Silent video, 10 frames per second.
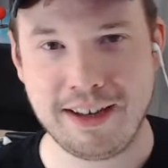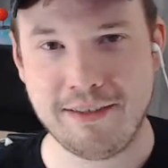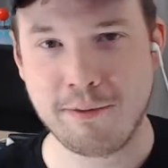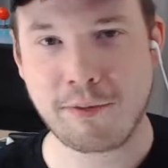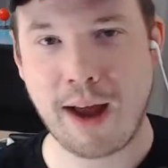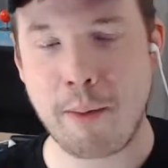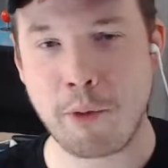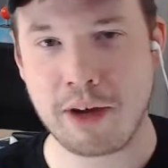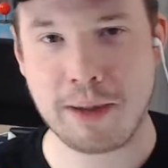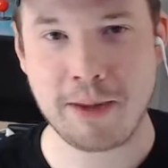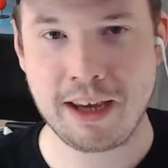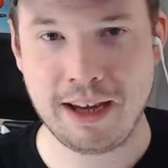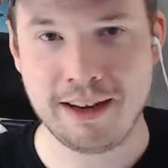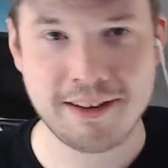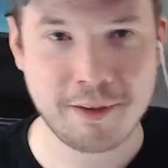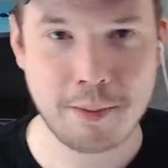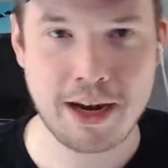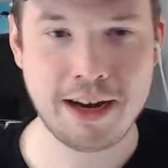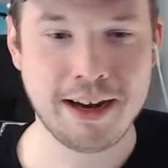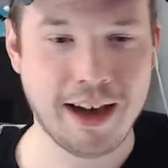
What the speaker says: frat boy gimmicky to me,